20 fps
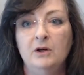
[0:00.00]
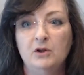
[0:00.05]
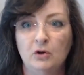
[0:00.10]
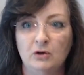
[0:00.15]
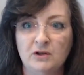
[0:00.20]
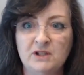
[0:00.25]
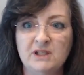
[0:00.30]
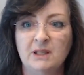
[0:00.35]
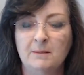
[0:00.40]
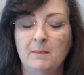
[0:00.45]

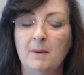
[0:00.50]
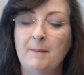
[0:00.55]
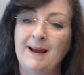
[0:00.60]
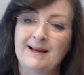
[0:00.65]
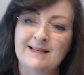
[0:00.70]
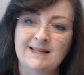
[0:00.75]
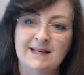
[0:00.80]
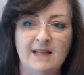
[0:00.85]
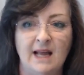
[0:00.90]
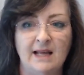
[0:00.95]
talk to them
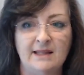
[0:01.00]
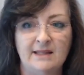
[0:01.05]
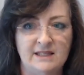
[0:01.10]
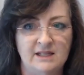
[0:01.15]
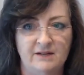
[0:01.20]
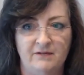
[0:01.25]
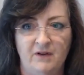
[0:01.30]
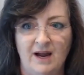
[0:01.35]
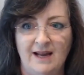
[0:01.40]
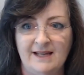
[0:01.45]
about another
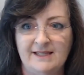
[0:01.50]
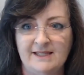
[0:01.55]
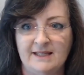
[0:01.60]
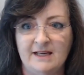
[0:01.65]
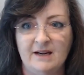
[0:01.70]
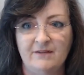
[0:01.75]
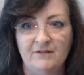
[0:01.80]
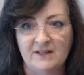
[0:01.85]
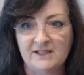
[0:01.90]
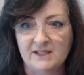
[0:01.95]
device.
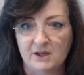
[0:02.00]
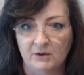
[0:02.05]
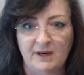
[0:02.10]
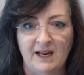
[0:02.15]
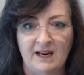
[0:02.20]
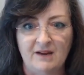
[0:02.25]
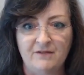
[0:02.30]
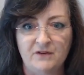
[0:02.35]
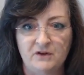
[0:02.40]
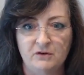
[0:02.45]
And if it's
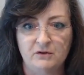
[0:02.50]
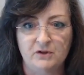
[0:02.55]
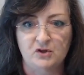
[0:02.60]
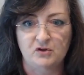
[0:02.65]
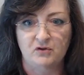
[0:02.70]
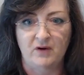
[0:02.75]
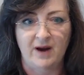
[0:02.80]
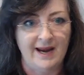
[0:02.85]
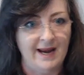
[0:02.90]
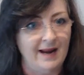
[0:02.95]
okay for you
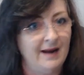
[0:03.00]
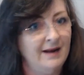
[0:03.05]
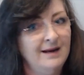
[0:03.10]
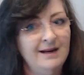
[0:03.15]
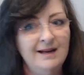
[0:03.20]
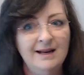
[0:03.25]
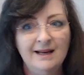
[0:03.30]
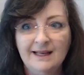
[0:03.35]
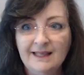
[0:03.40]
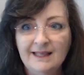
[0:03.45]
to try it,